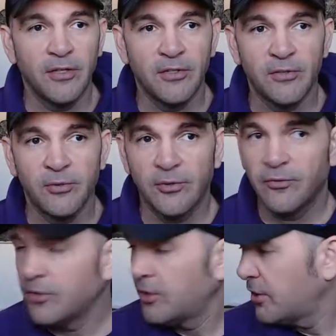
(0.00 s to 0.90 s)
She's sort of
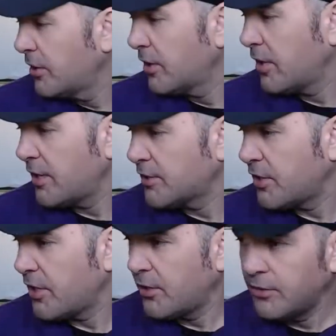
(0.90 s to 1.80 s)
cashed
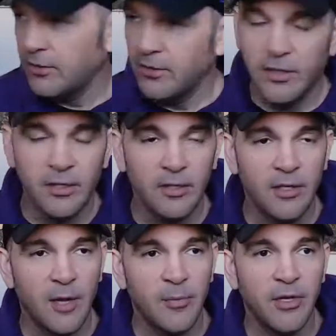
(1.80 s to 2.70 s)
out and
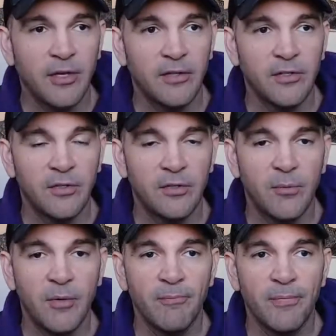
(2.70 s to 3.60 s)
not paying attention to
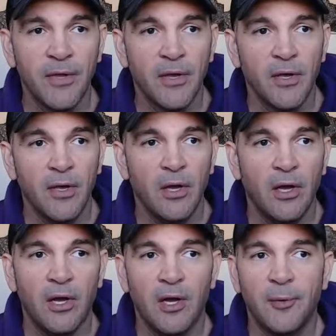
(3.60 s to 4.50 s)
me.
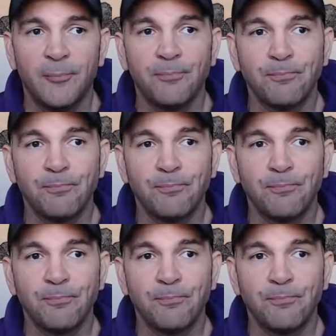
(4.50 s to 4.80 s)
But